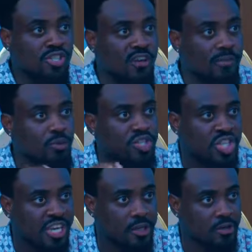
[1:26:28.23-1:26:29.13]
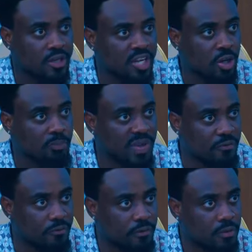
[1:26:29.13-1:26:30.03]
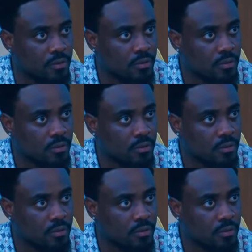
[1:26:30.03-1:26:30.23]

you serve me with chicken and not beef.